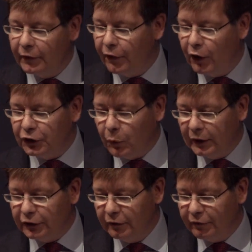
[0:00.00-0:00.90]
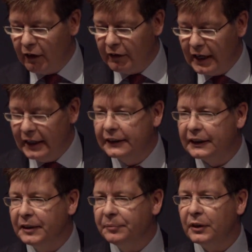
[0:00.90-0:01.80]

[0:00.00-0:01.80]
First question, very easy.